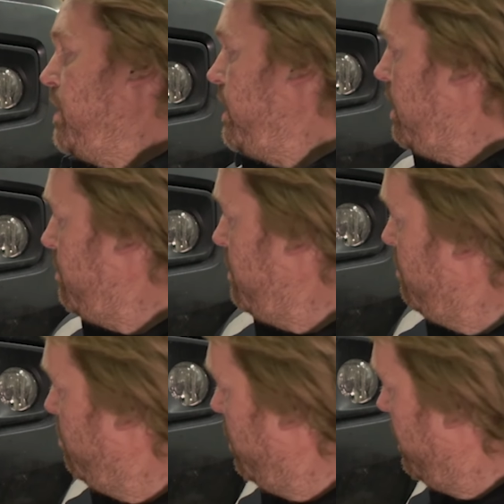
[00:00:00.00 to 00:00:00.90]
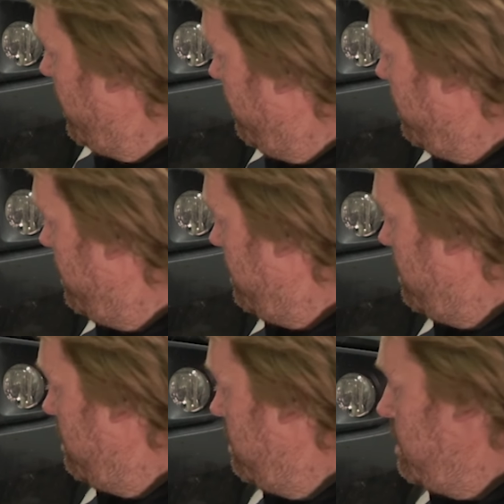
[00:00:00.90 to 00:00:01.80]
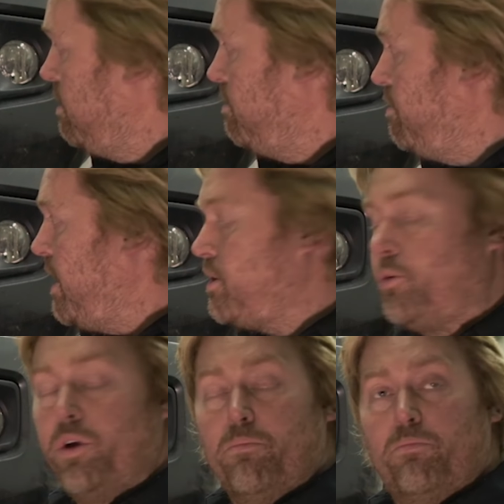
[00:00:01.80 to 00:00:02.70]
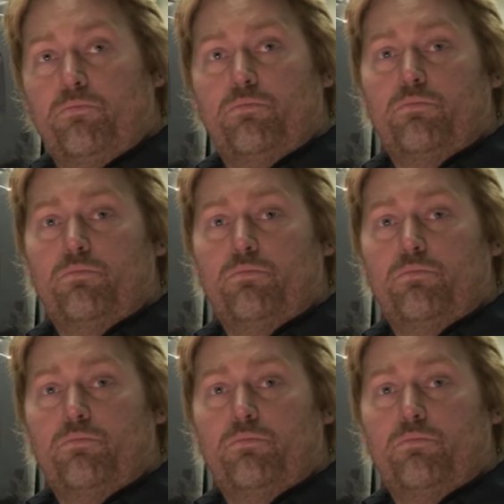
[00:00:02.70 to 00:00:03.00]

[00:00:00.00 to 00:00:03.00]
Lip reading: pick it up, put it on the factory